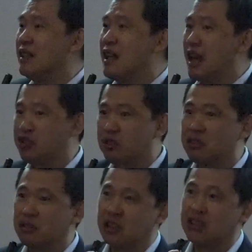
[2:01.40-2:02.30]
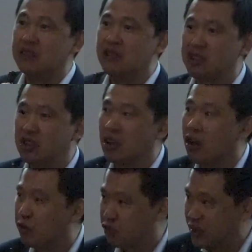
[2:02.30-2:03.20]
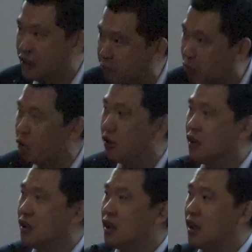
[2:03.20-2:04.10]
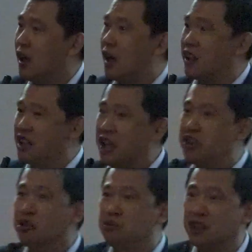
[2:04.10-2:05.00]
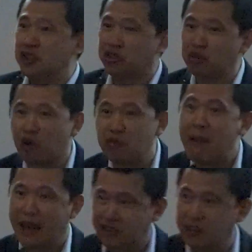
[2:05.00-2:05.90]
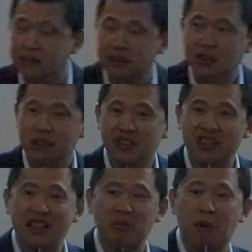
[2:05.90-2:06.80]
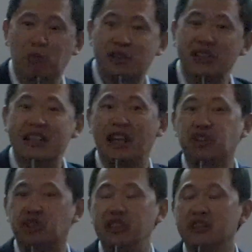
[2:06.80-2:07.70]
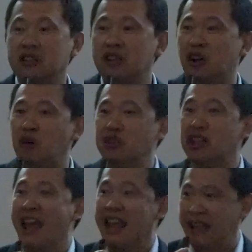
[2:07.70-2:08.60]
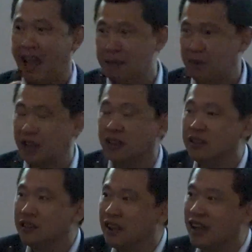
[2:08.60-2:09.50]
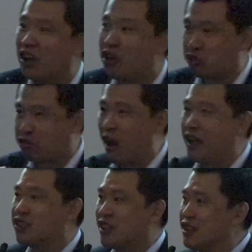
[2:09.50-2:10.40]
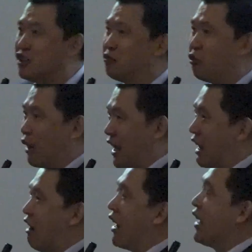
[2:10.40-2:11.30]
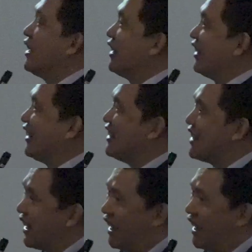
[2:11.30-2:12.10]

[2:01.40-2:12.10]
National University of Singapore, Yang Lee School of Medicine, to give a presentation on the ACAMI, Australian Centre for AI in